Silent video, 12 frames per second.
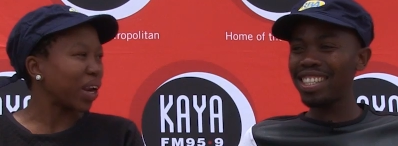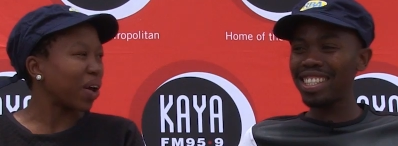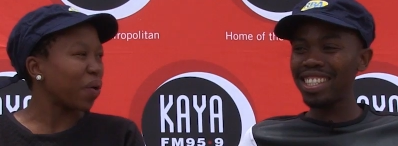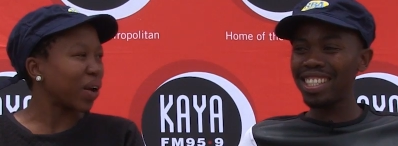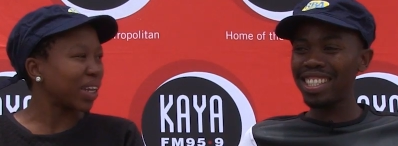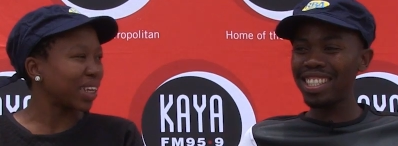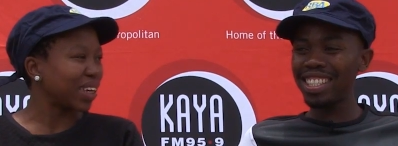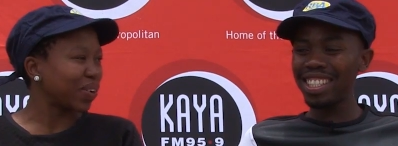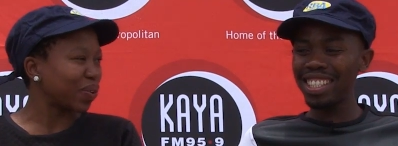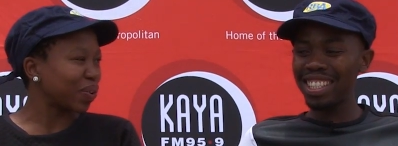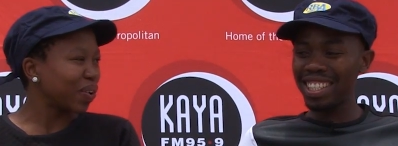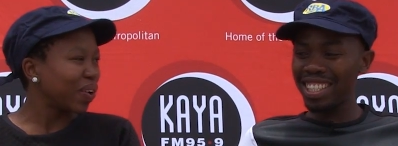Speaker 1: and now what did
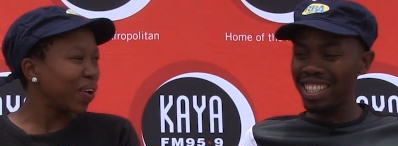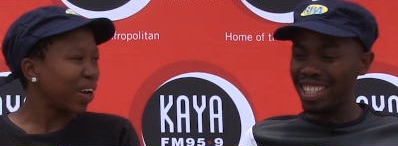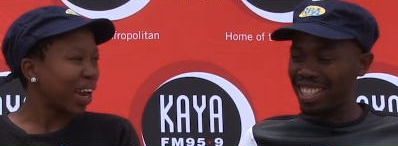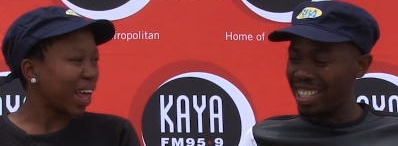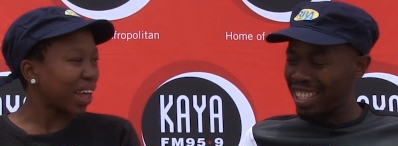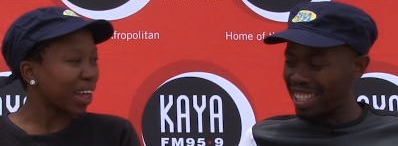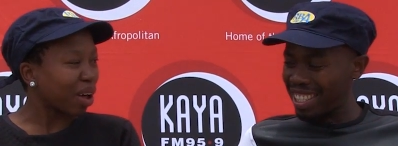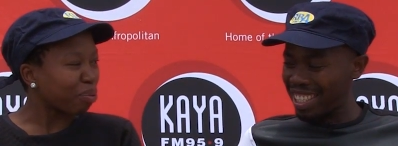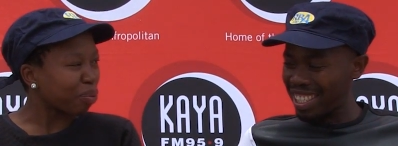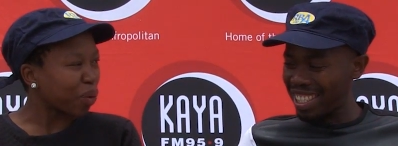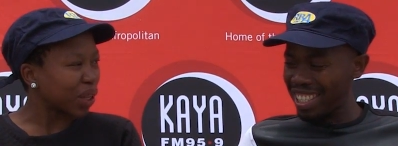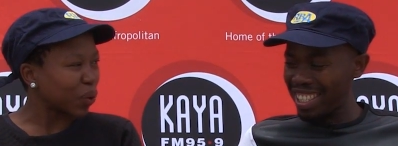you like
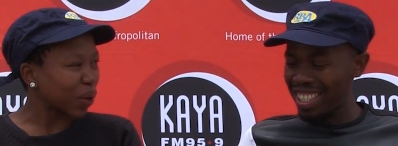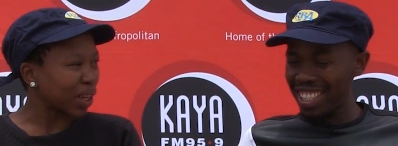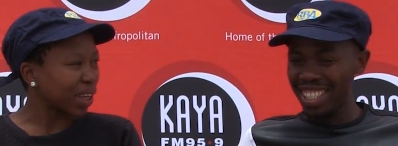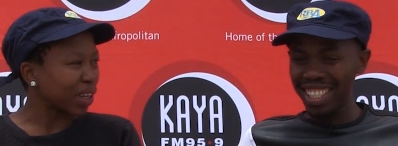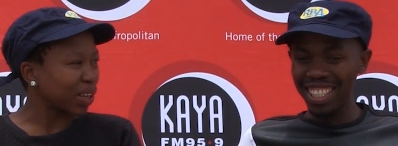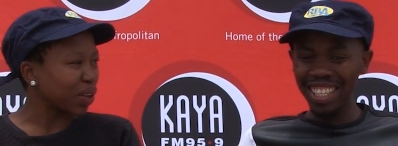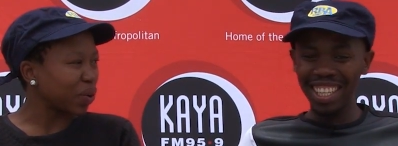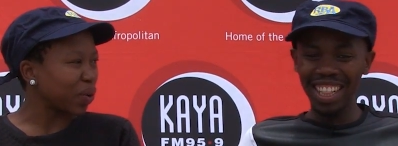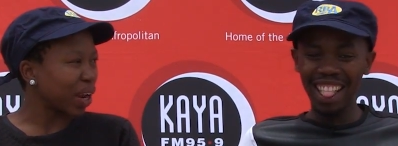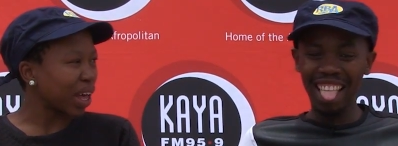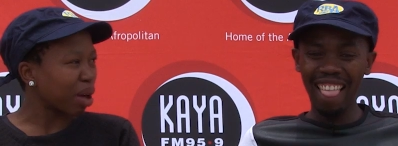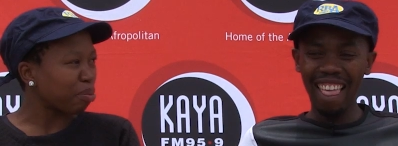up, what, what people
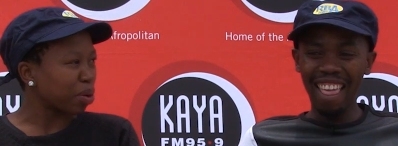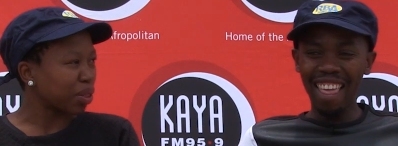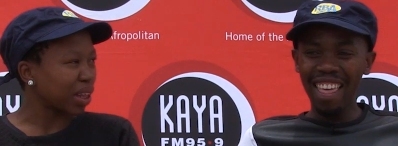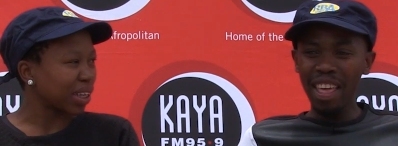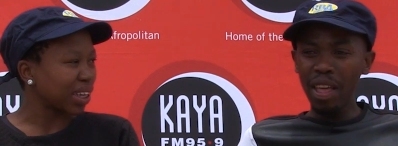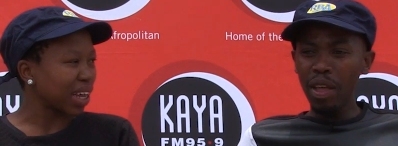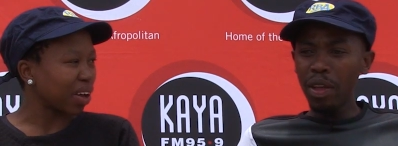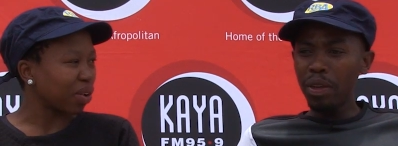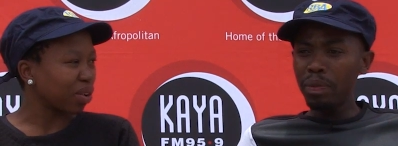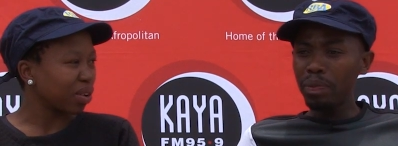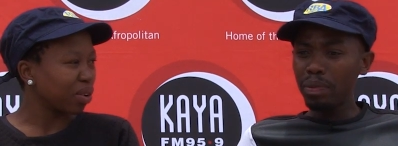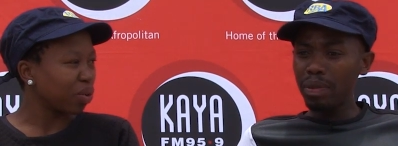like about this year,
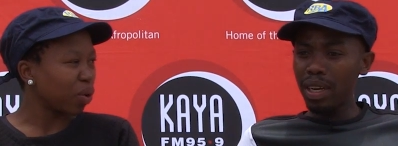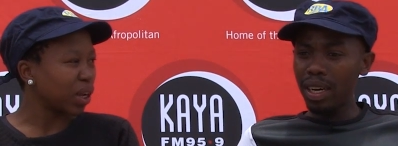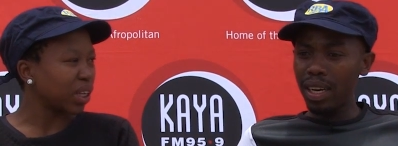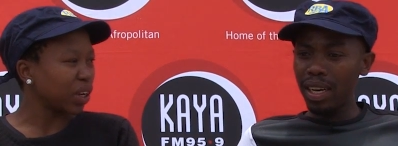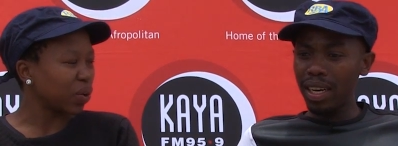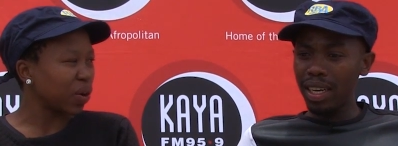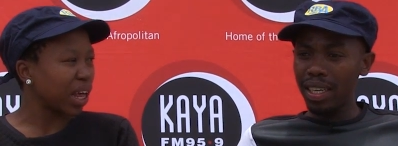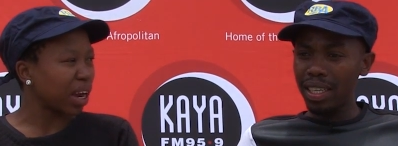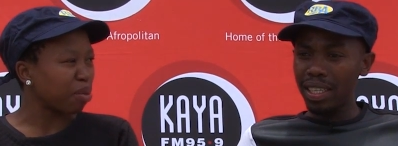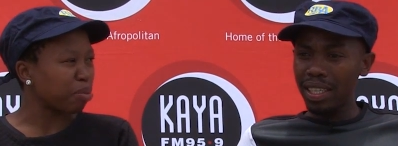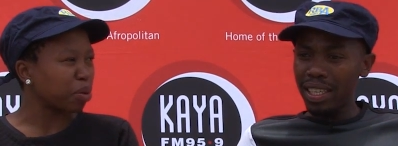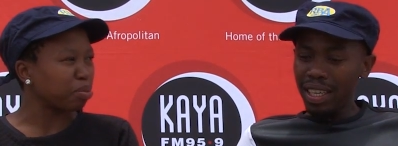what uh, people learn
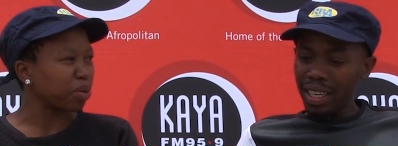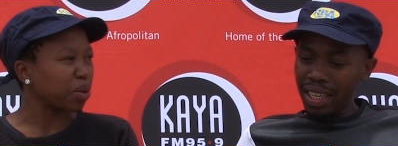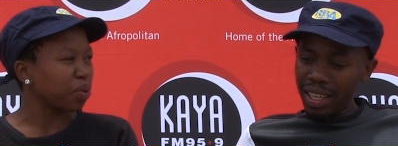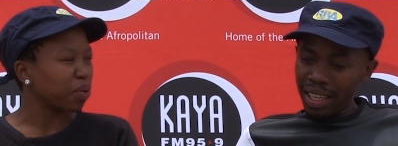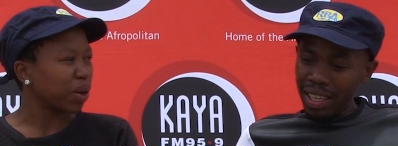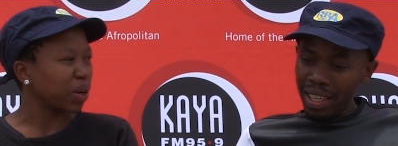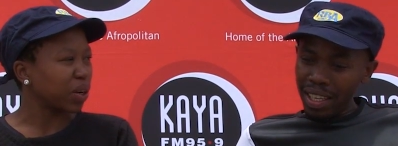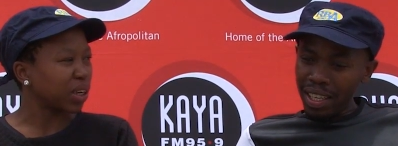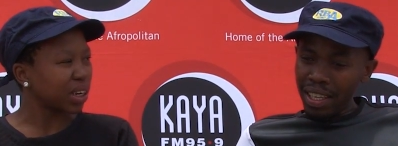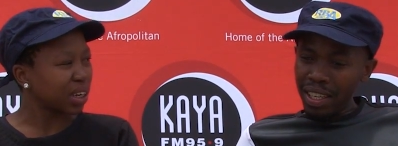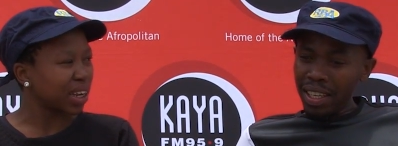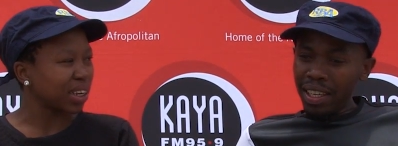about me when
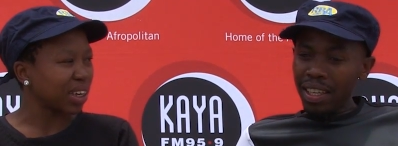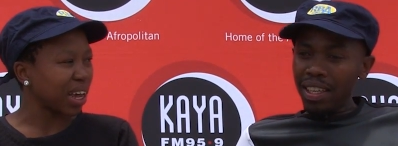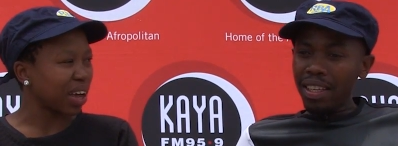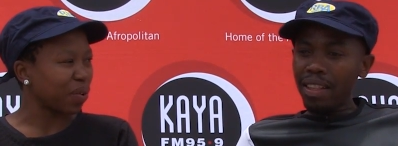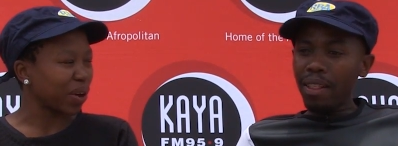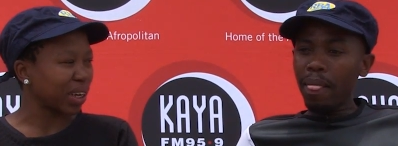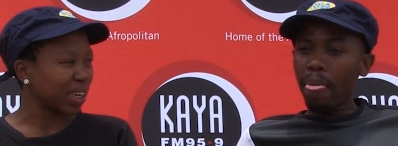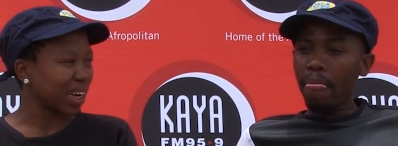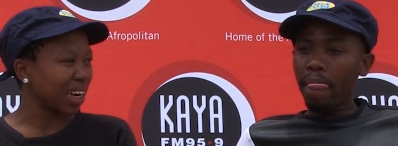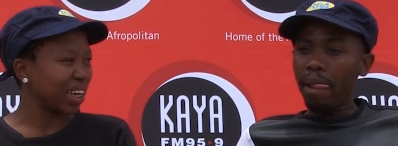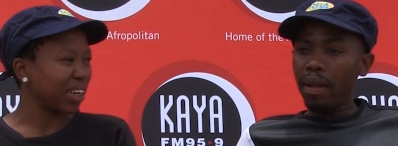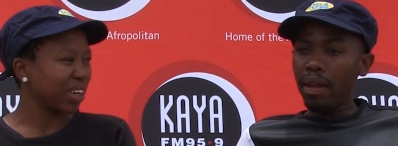
Speaker 2: you take the DIY
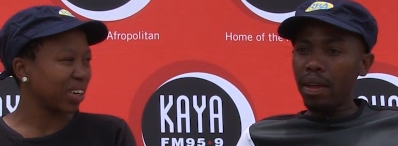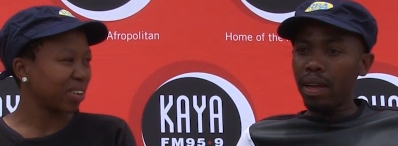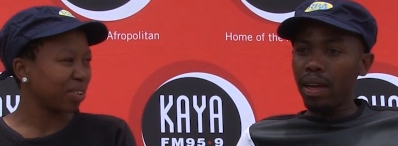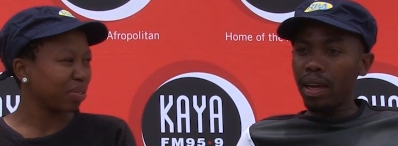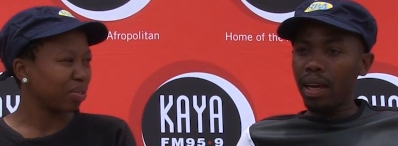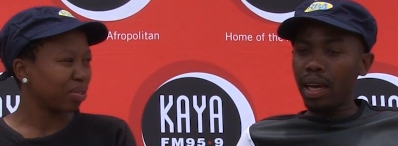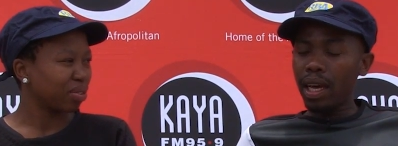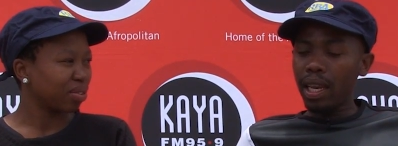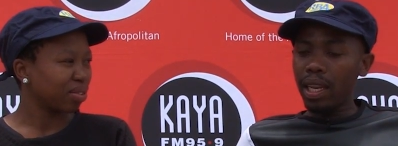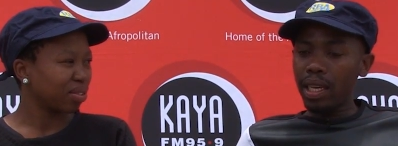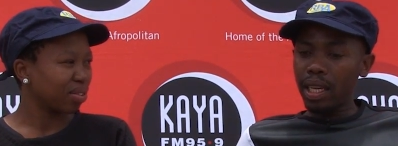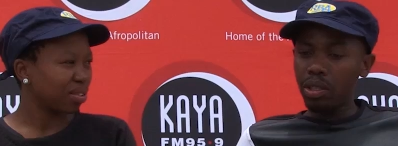challenge. Uh, I
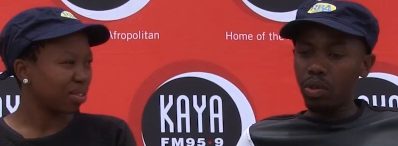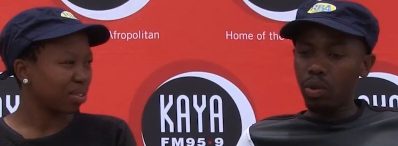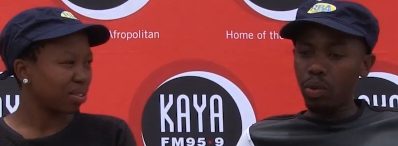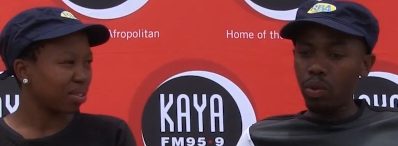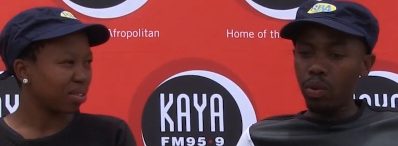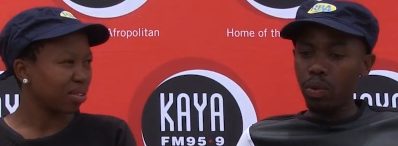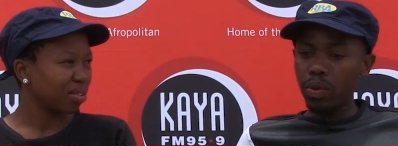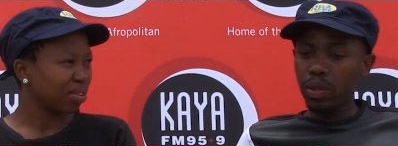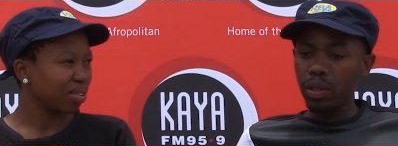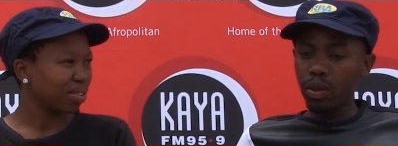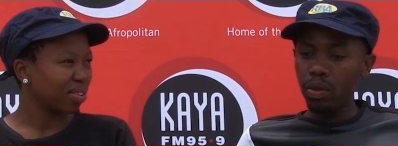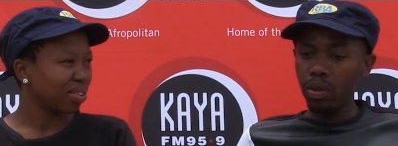learned that you,
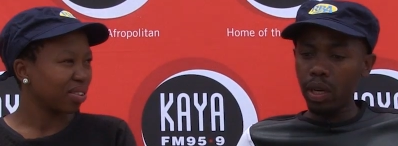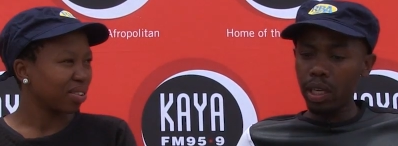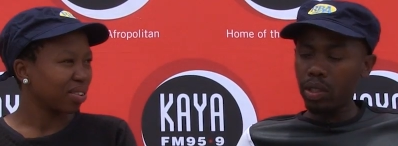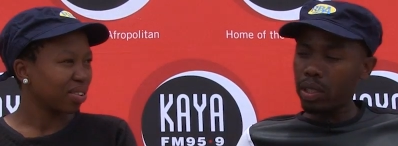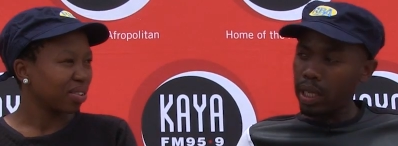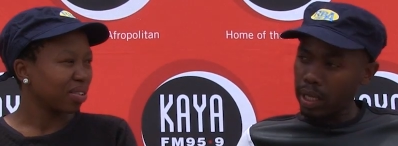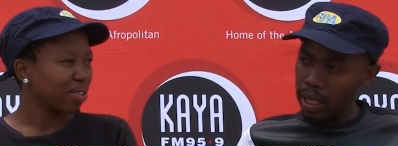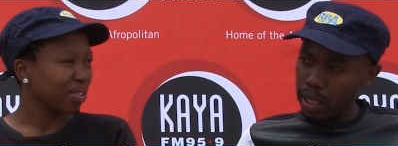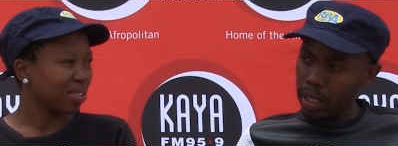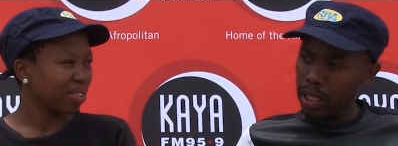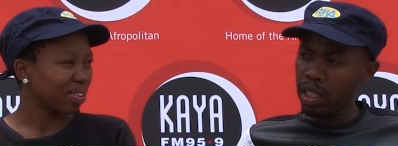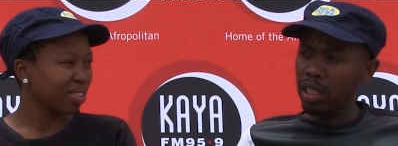you like to take the
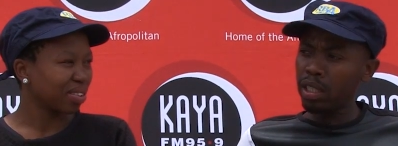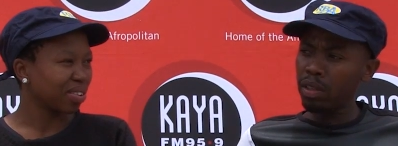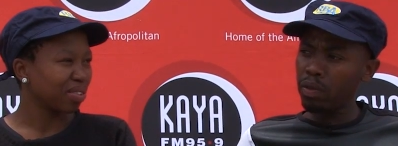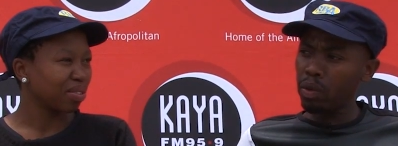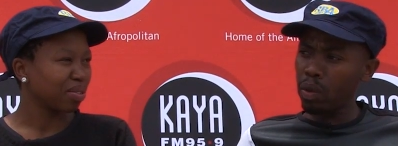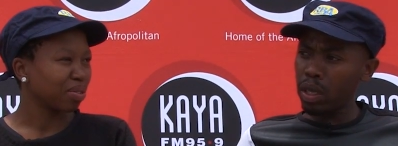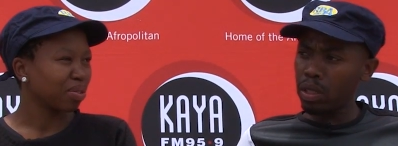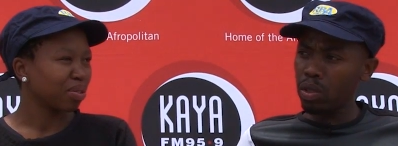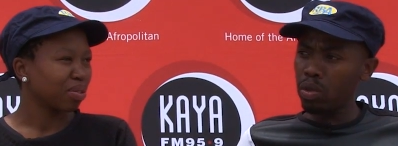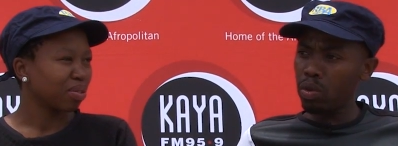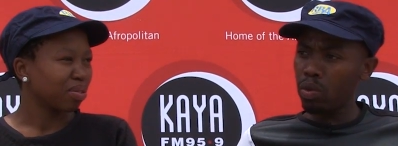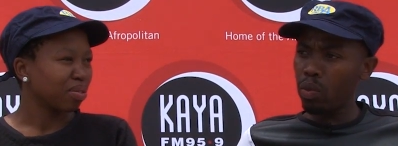initiative, you want
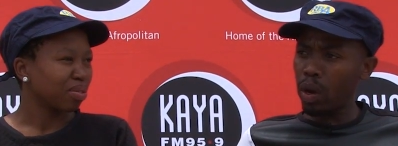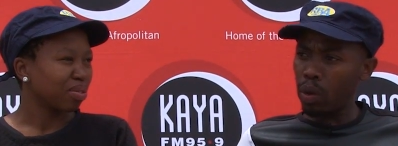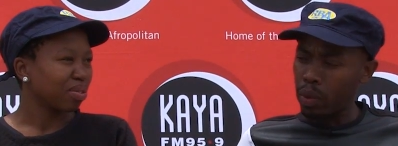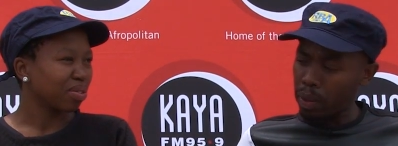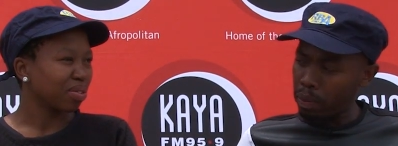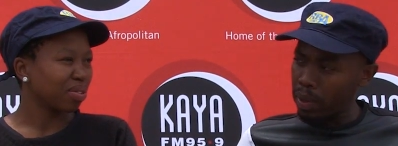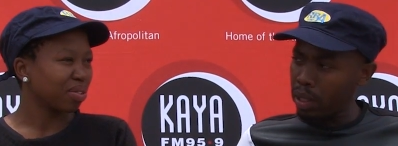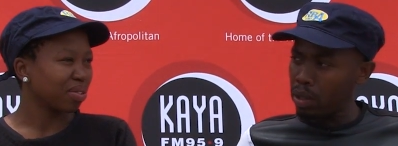to work with me,